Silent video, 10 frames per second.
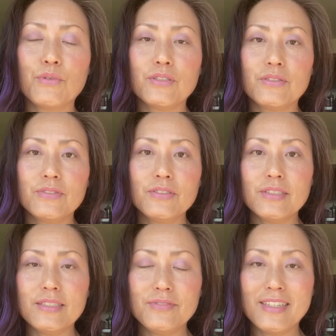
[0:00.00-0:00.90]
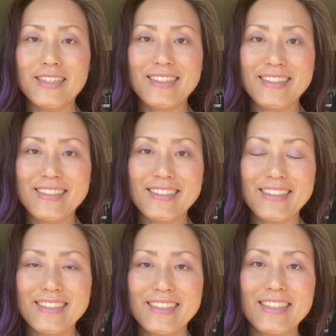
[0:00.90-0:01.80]
wonderful evening.
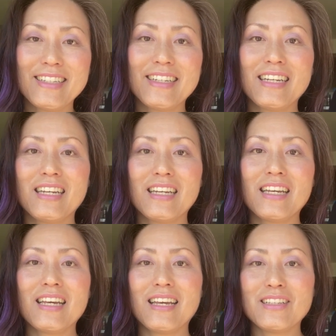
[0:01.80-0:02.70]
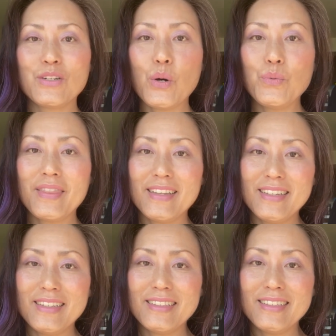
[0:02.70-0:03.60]
Go
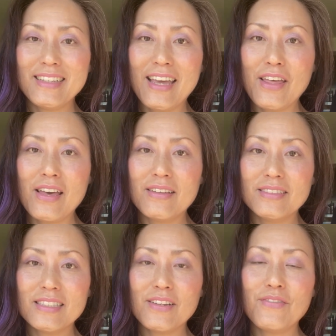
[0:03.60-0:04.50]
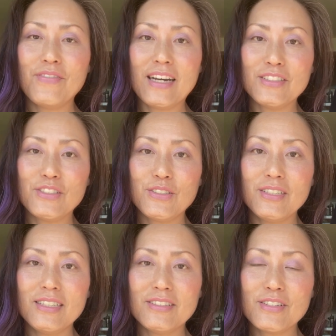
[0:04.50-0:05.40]
within and find your
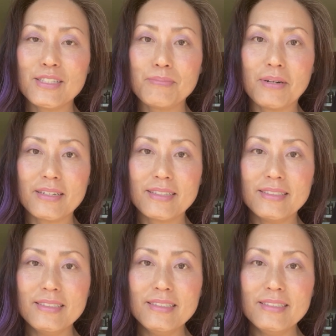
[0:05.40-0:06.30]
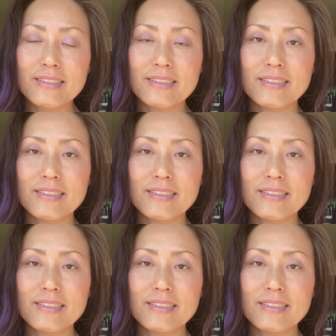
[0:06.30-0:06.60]
inner sparkle.